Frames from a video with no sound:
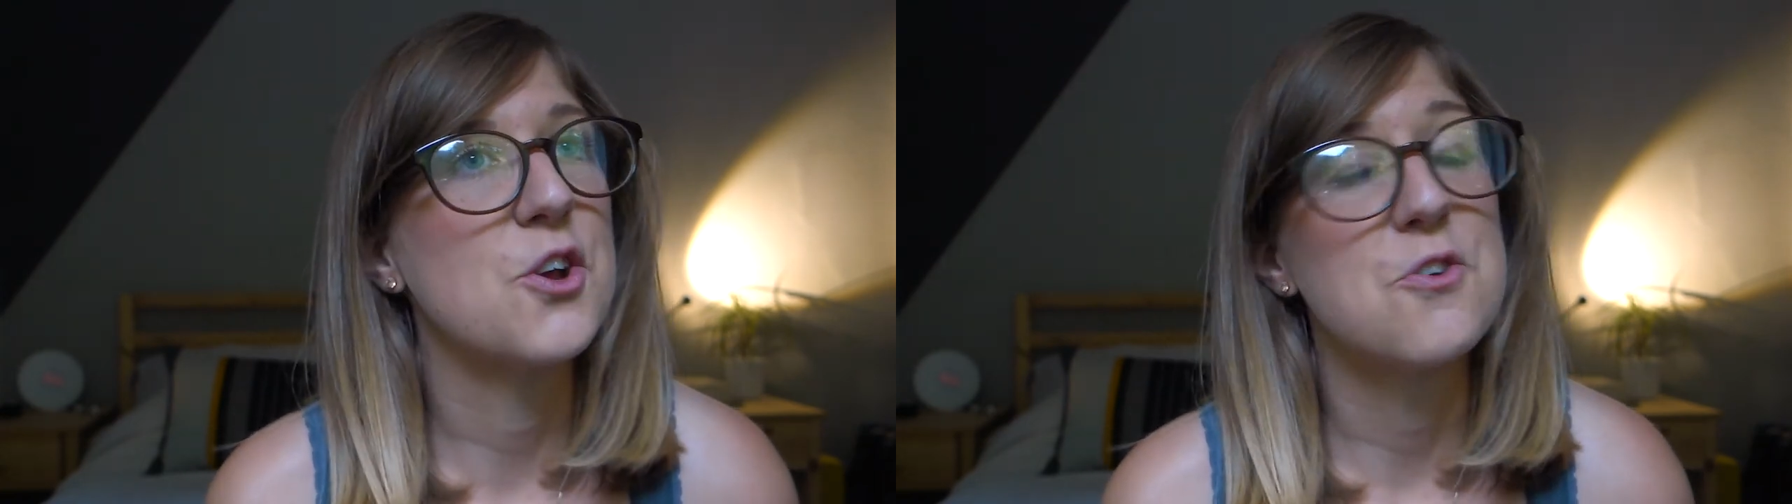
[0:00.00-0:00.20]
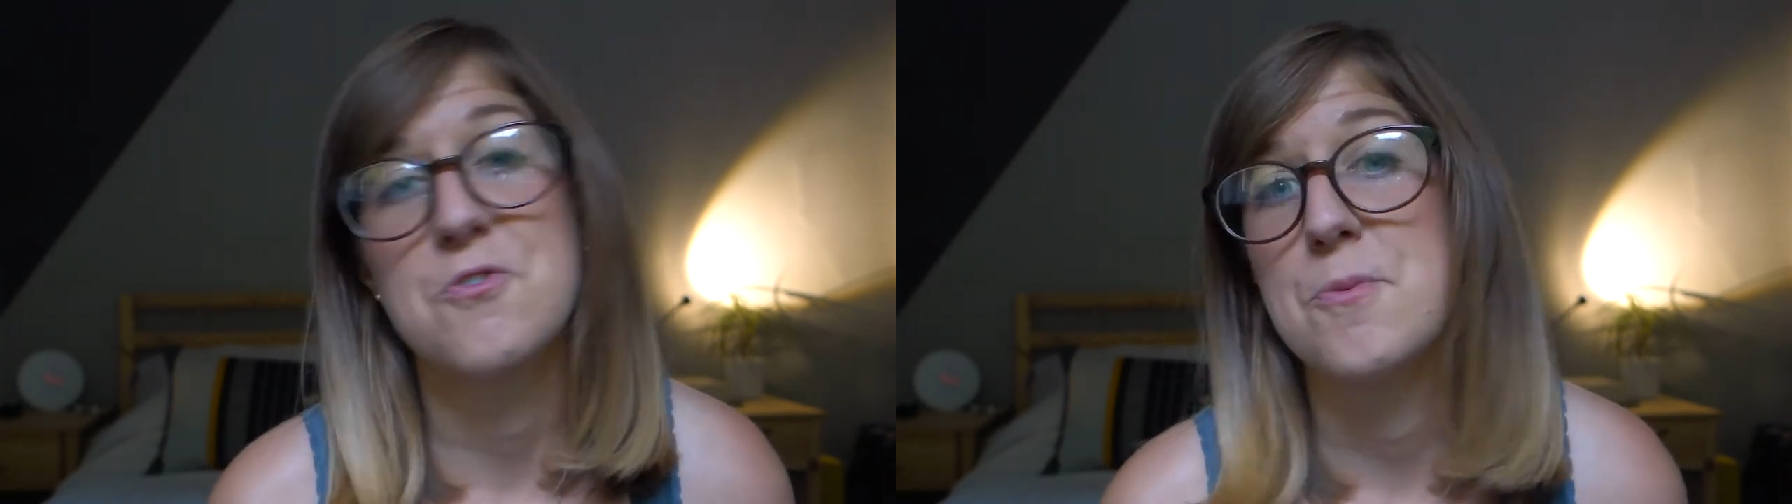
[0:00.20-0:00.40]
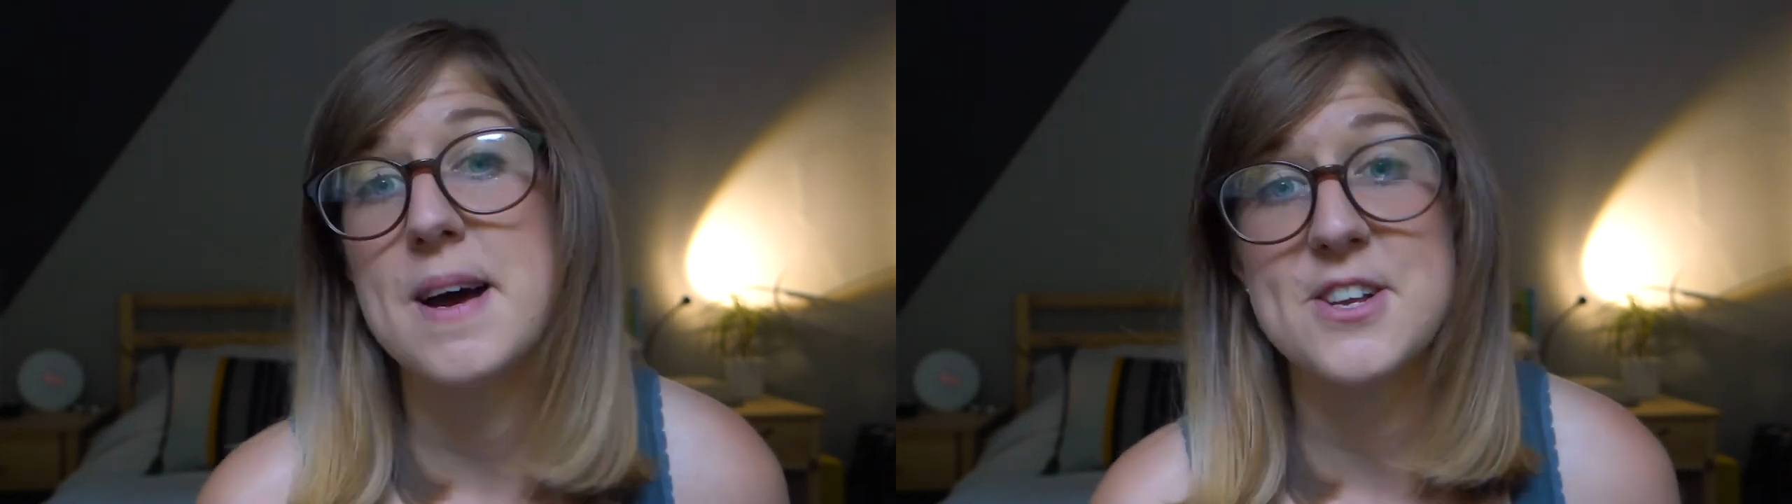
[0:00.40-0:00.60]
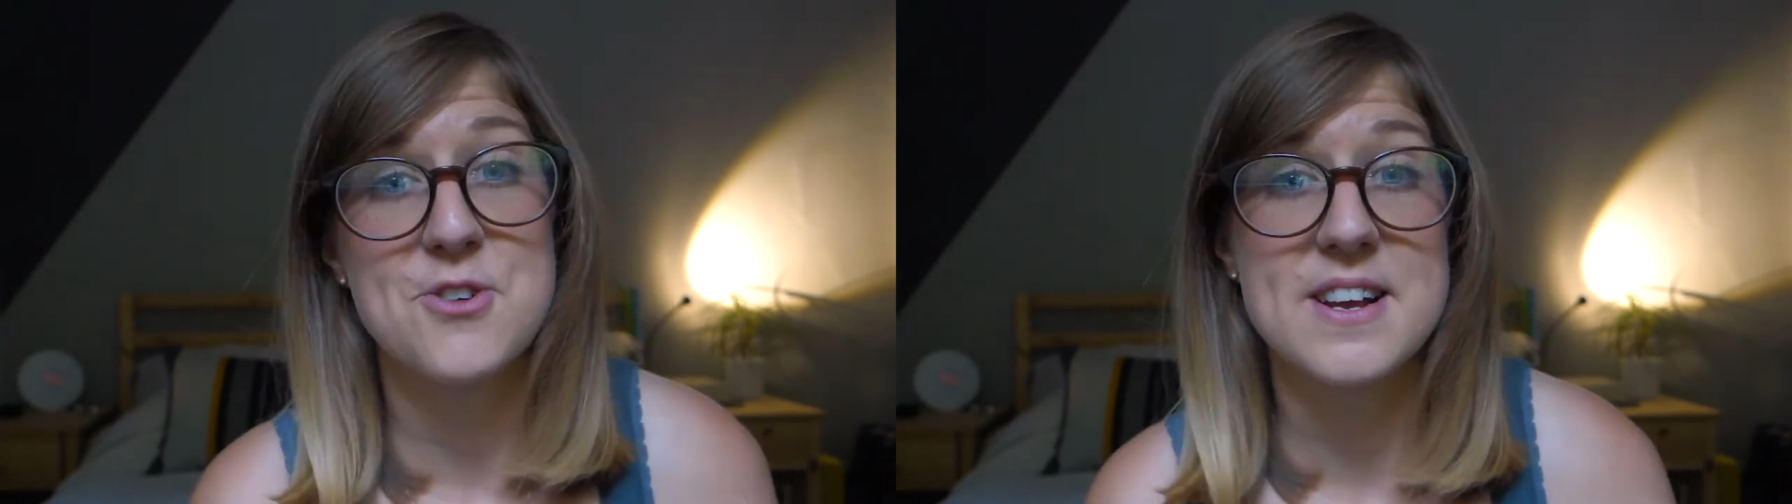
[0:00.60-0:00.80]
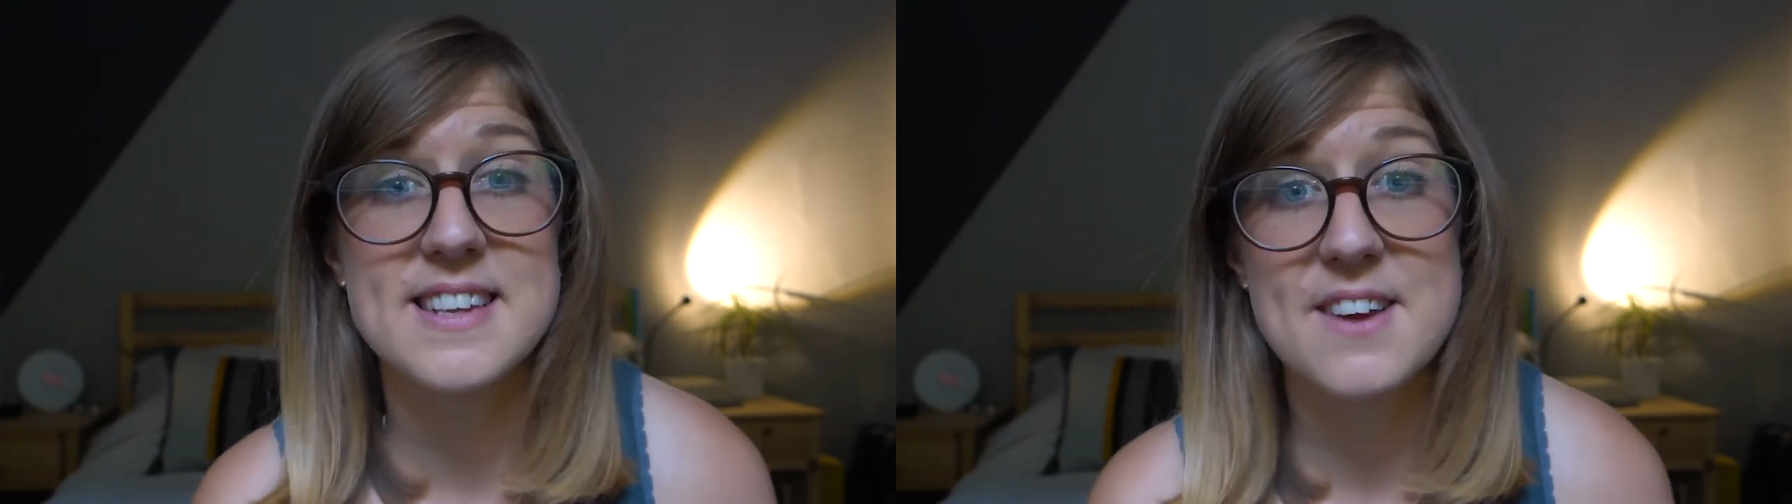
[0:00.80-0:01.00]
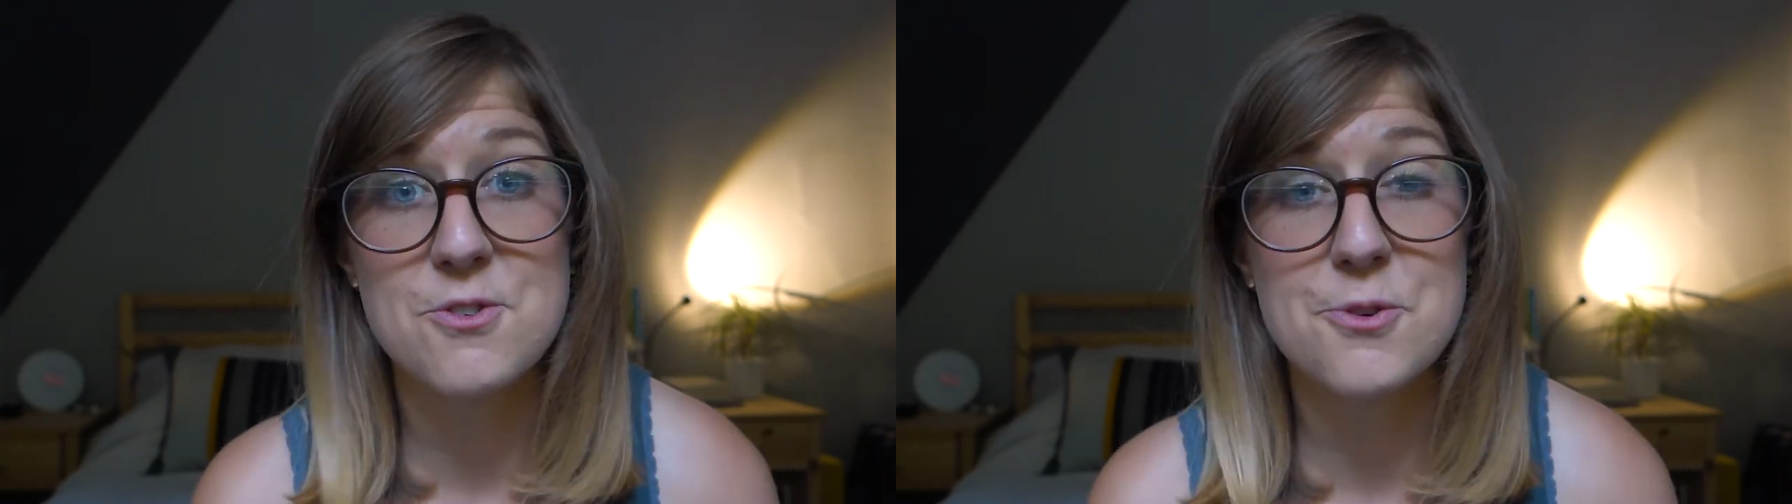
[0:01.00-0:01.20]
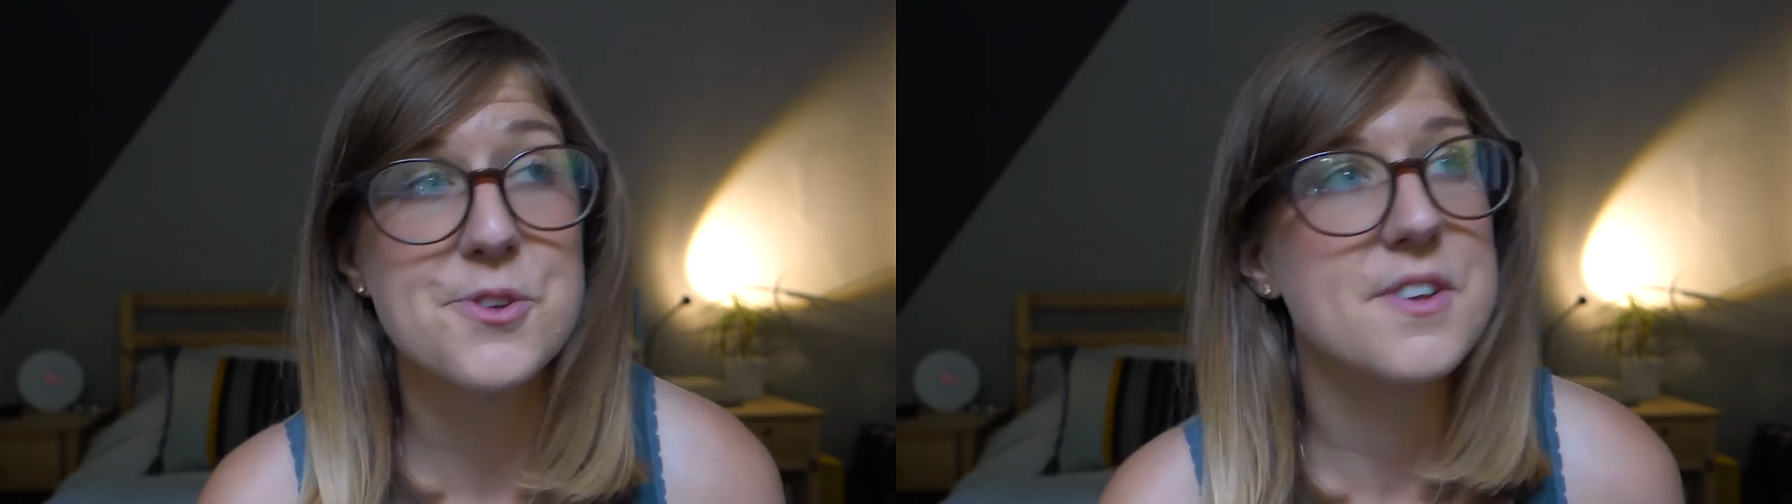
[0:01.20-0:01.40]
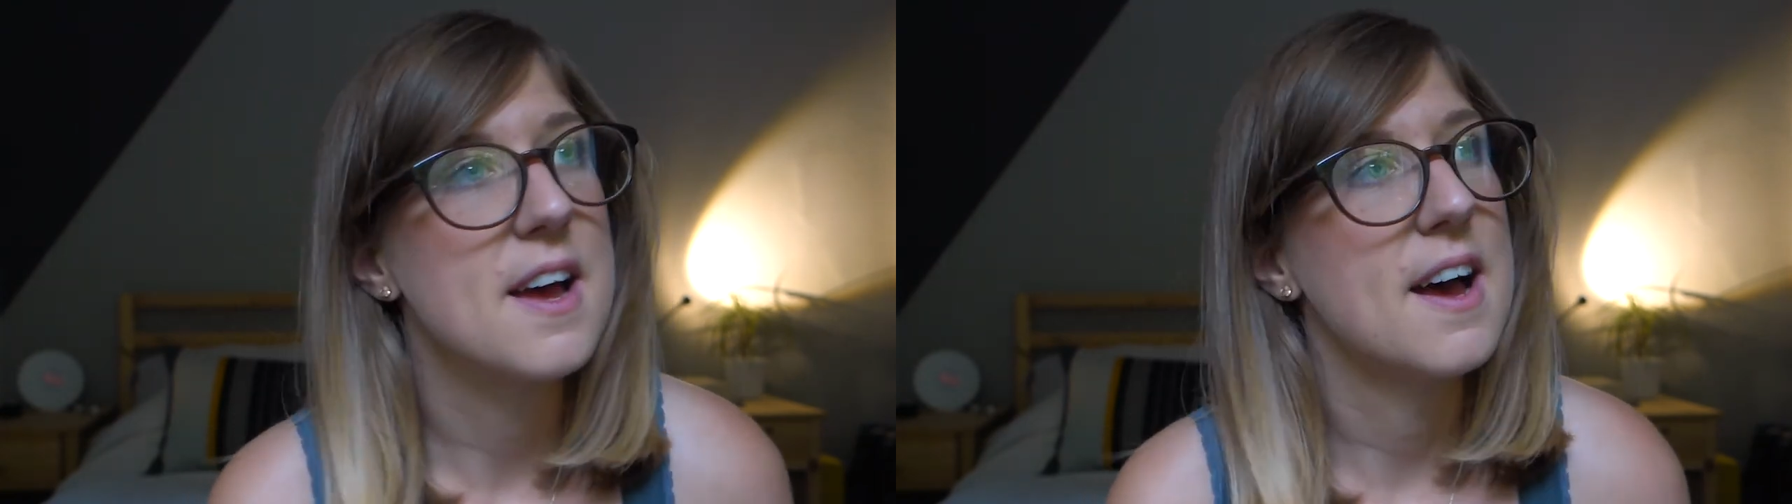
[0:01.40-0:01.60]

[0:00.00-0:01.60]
good for my stress levels,